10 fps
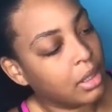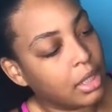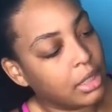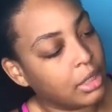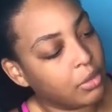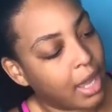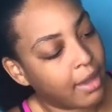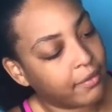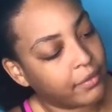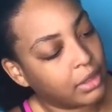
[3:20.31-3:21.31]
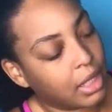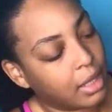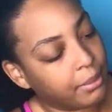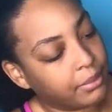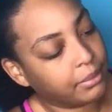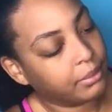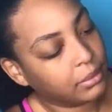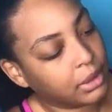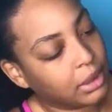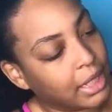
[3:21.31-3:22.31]
And then you have
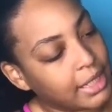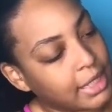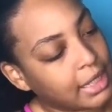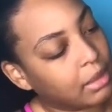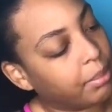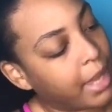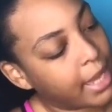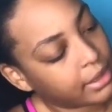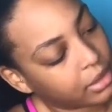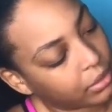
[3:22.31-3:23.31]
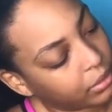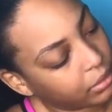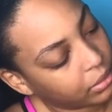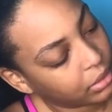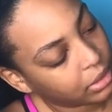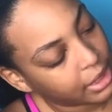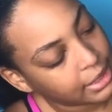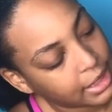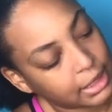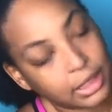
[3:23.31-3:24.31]
the lace at the back too. The
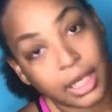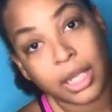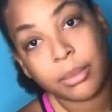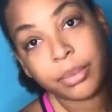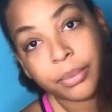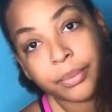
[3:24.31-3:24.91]
lace at the nape.